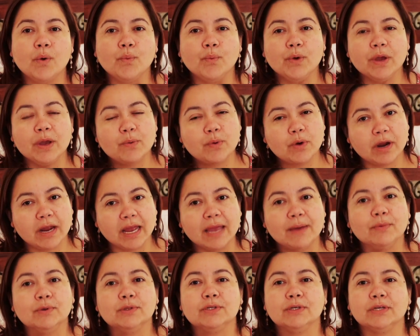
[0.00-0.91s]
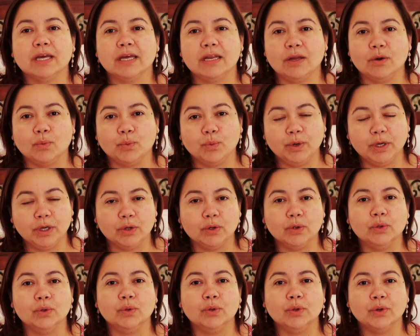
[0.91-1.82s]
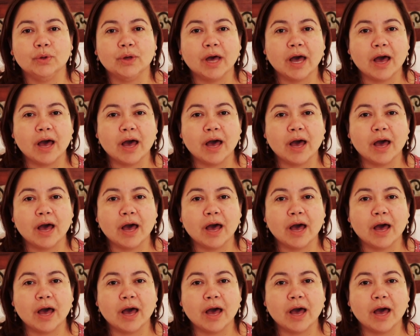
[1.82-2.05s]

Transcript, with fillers: we were able to kind of wiggle